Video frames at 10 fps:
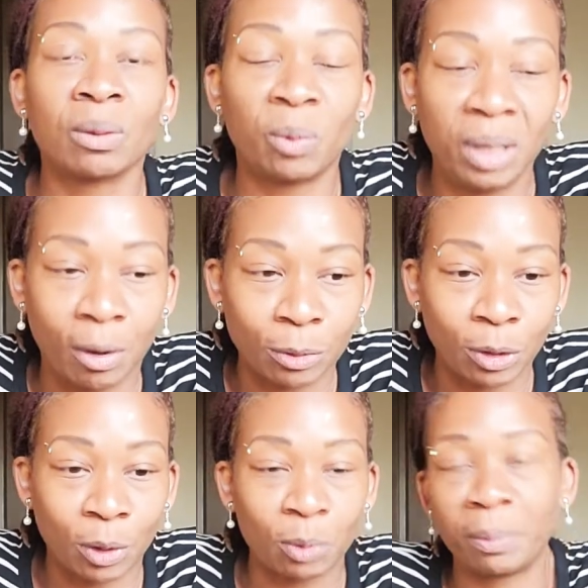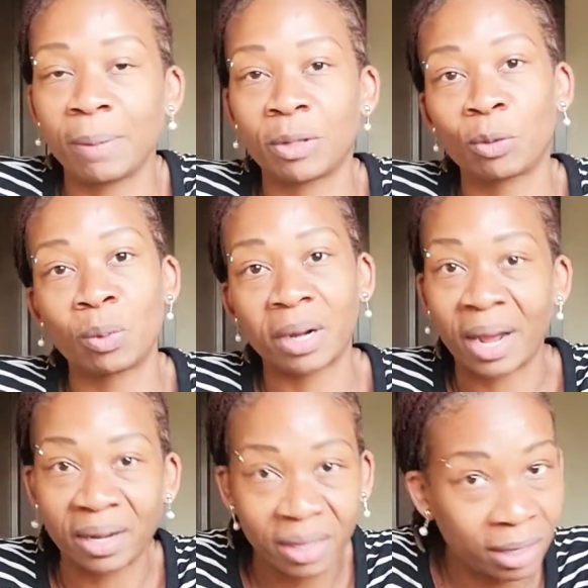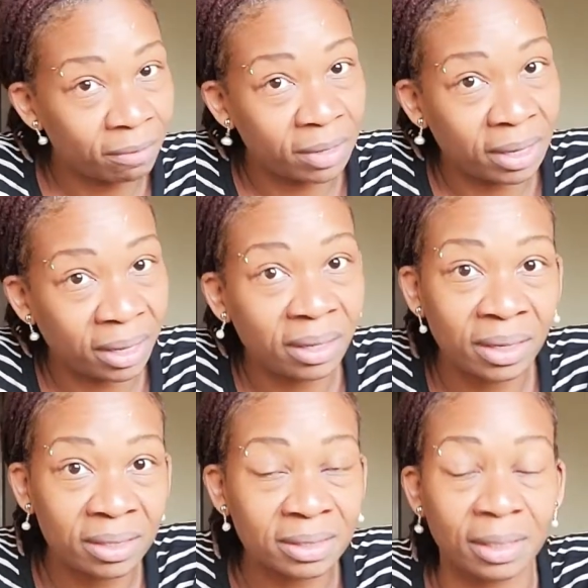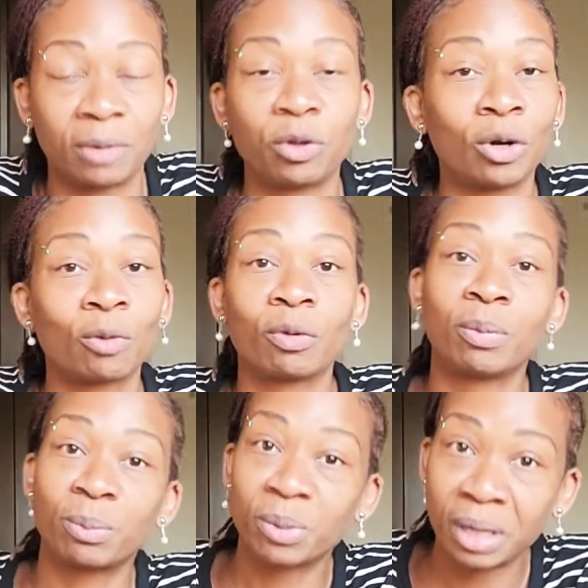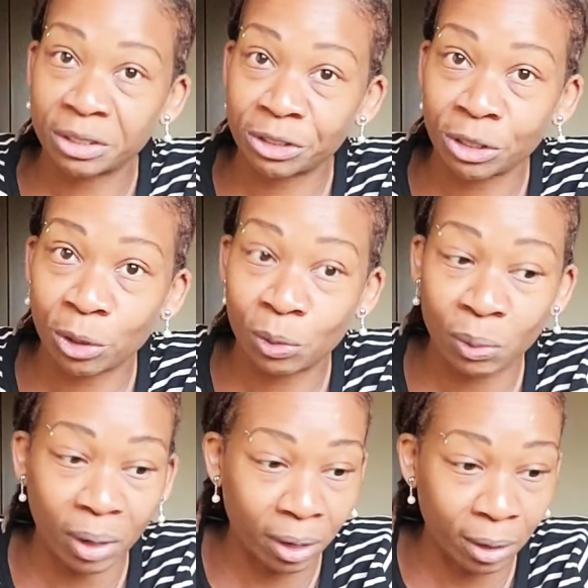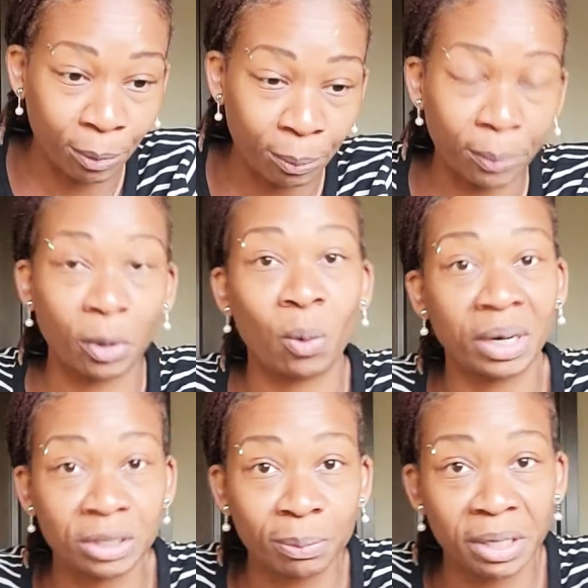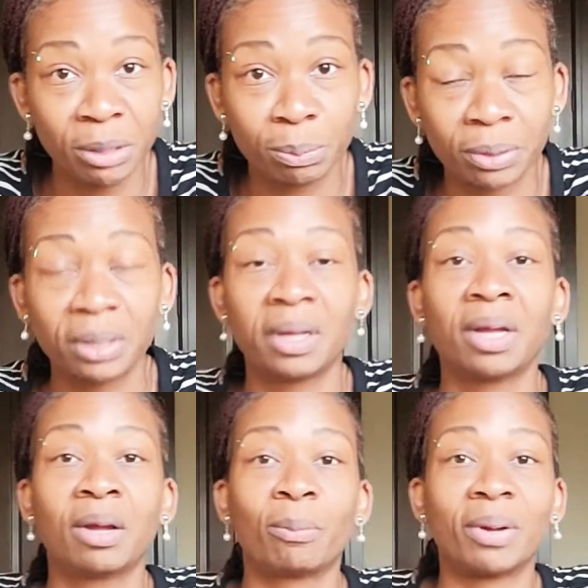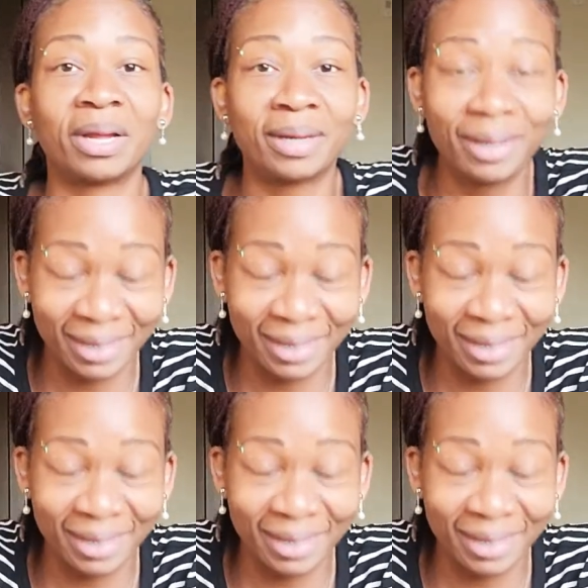we all know maybe you were not a kid of the 90s and you don't remember that show, Quantum Leap, but